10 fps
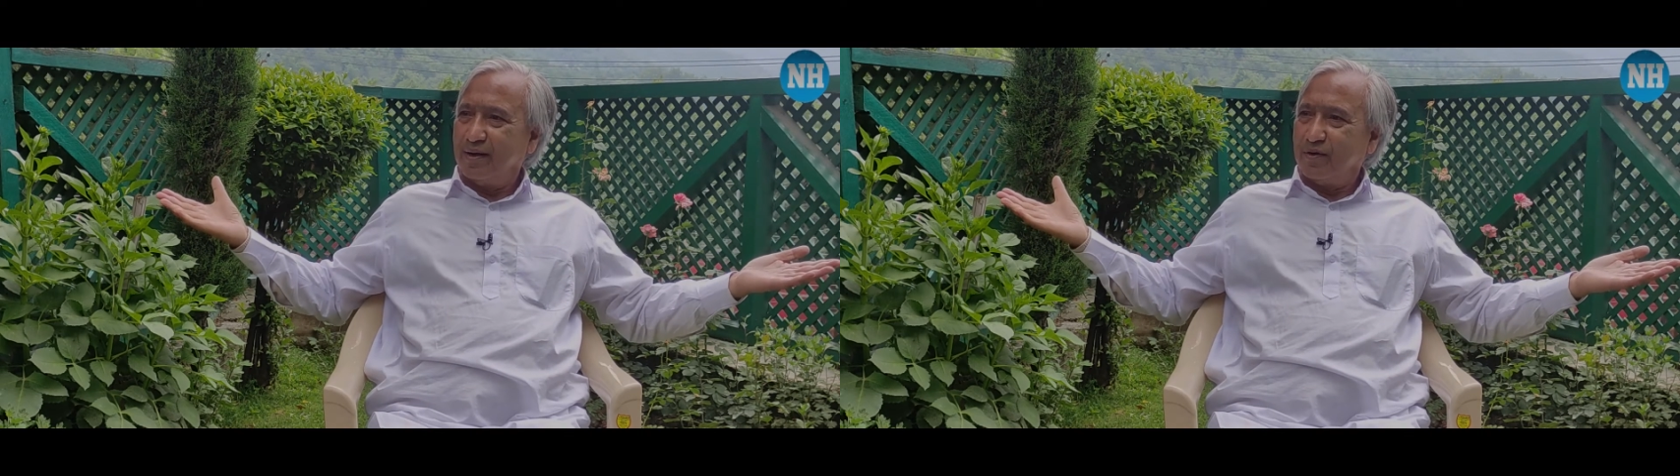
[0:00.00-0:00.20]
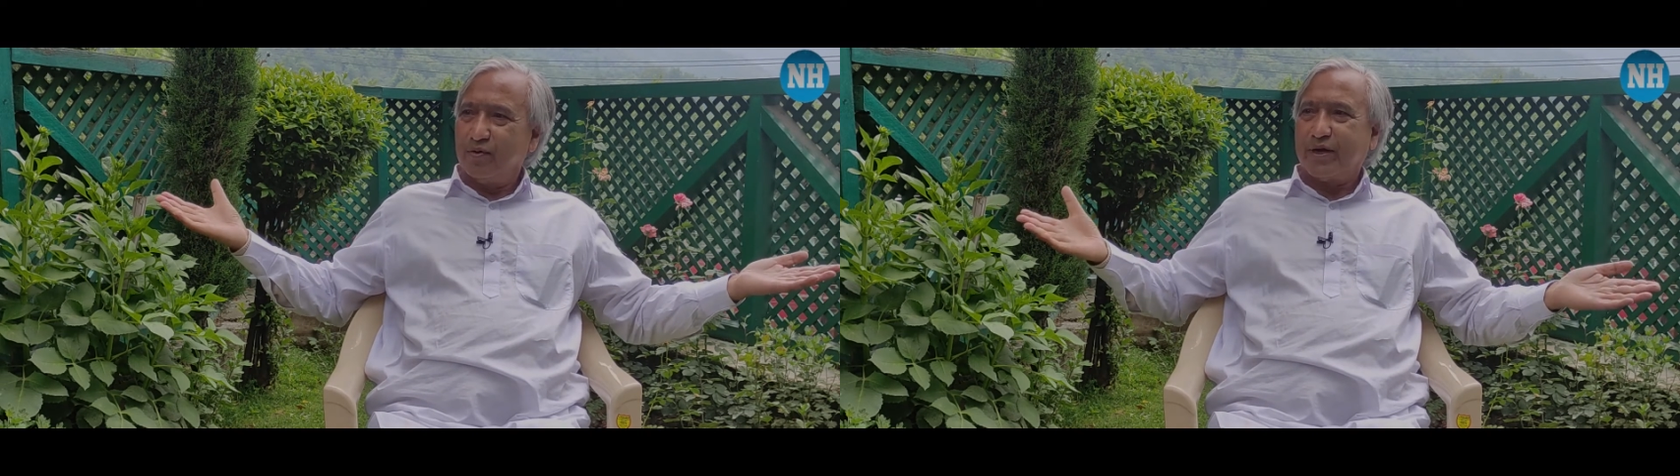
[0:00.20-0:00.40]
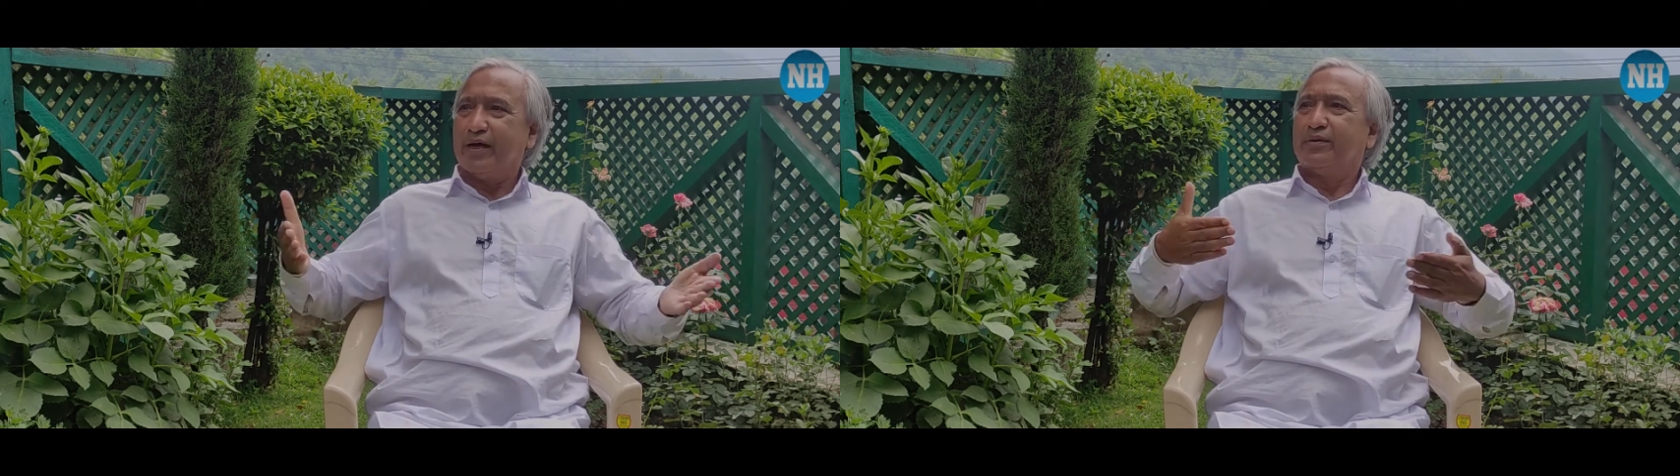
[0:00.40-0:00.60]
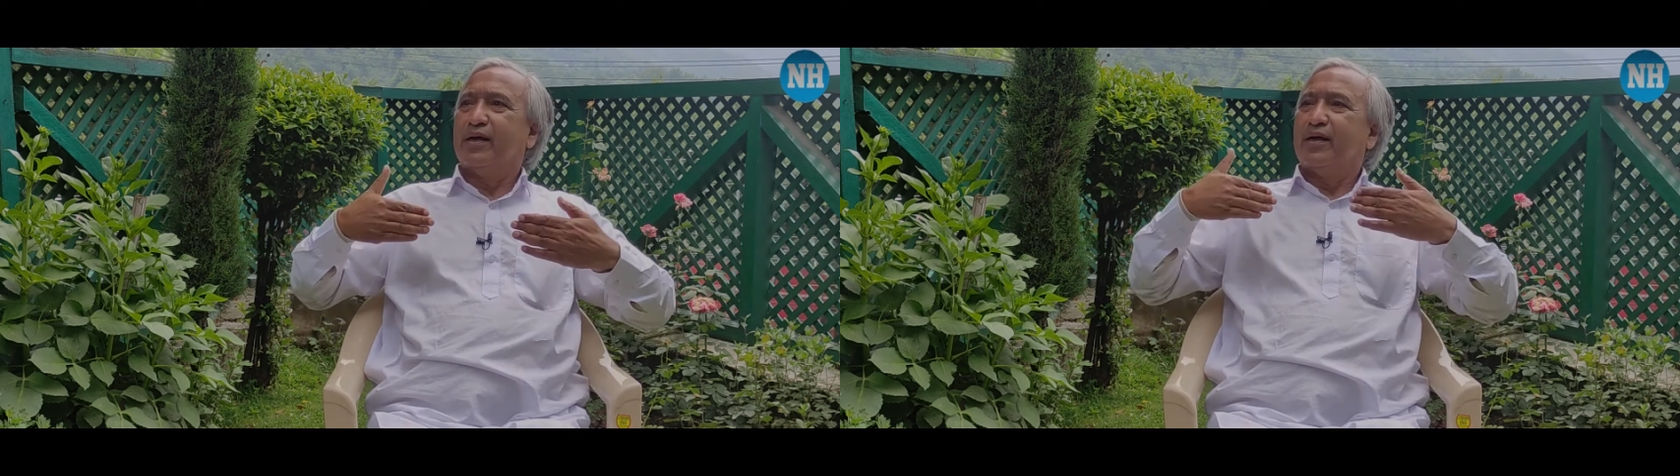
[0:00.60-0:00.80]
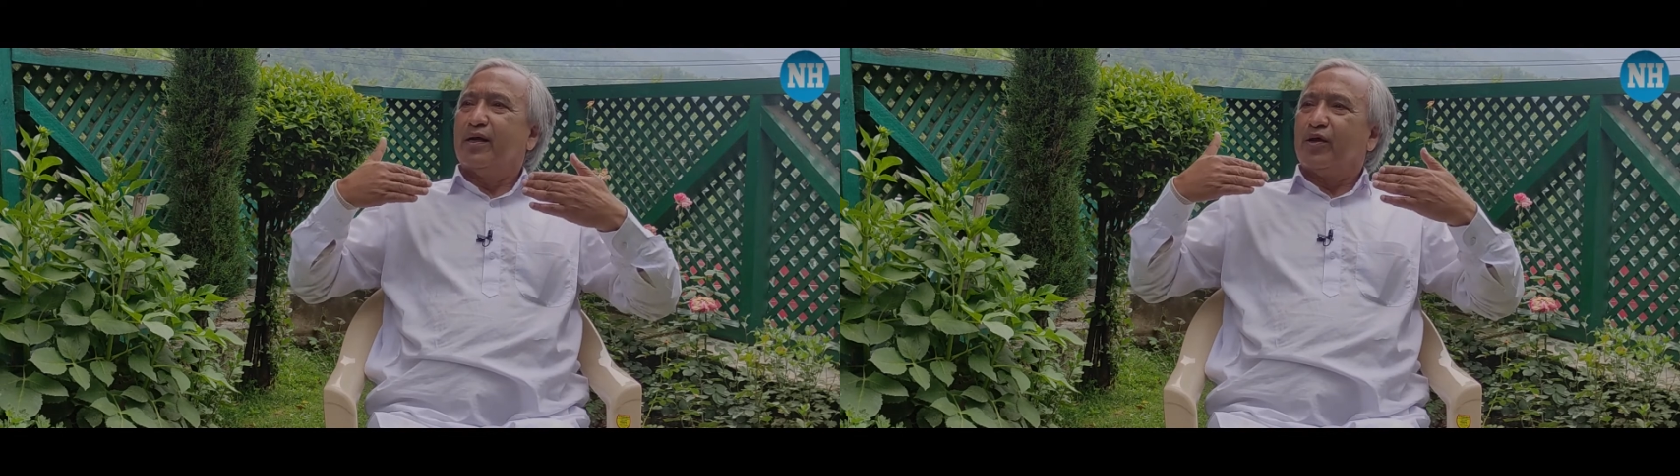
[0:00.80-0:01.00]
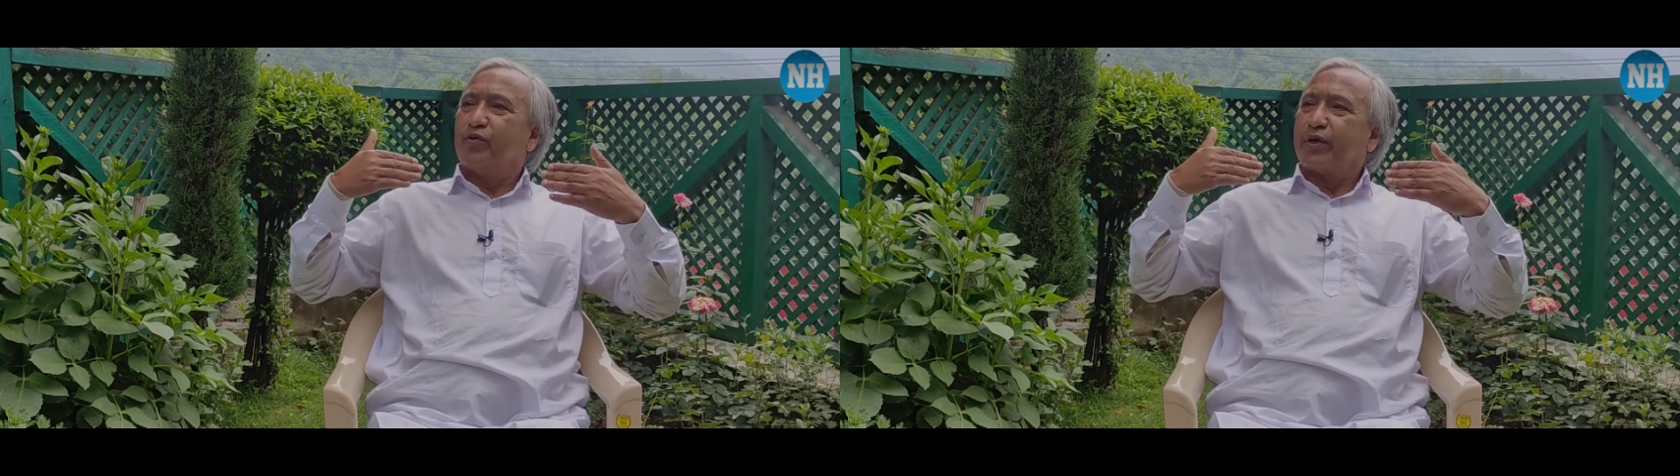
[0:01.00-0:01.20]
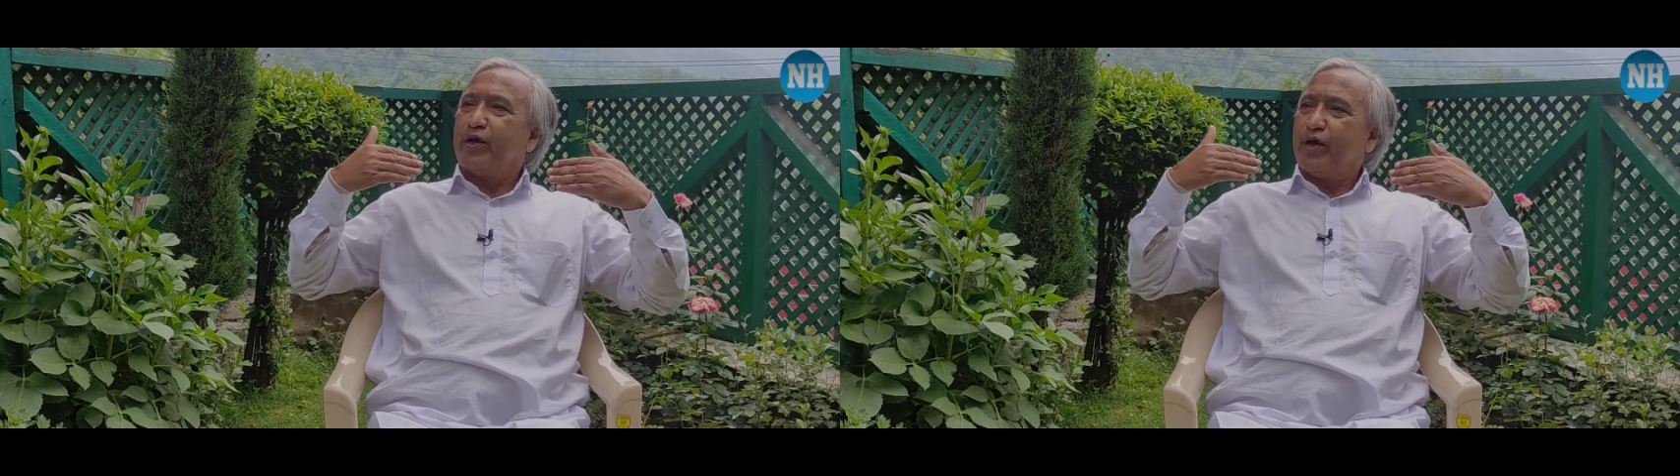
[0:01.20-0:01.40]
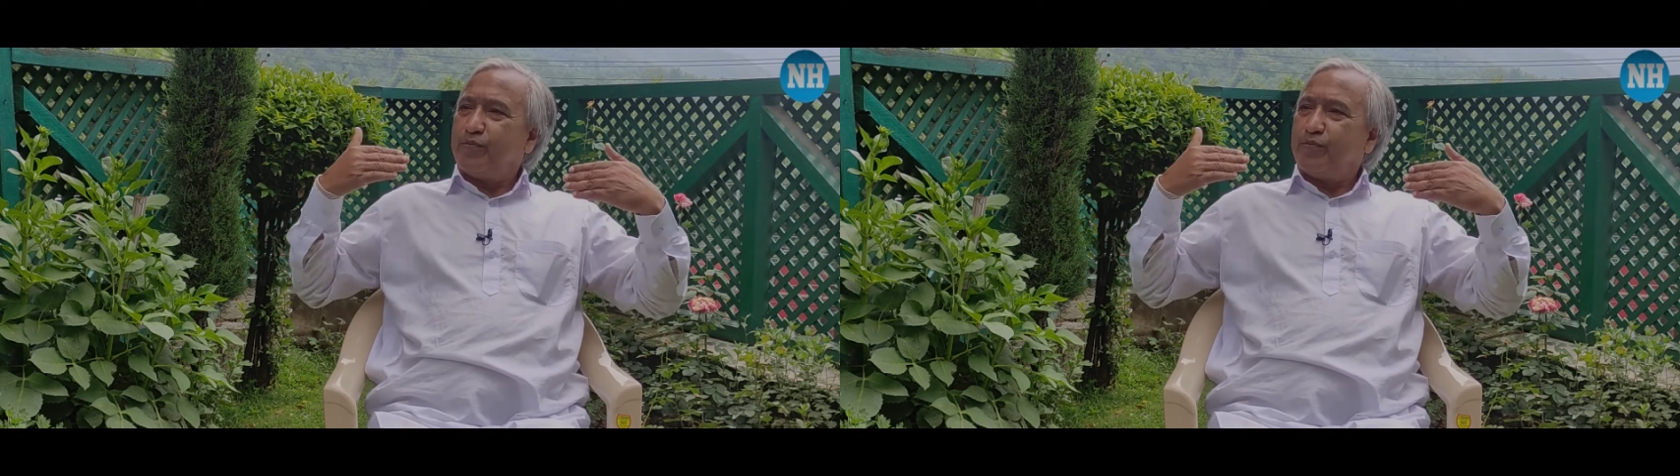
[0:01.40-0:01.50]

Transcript: You can you can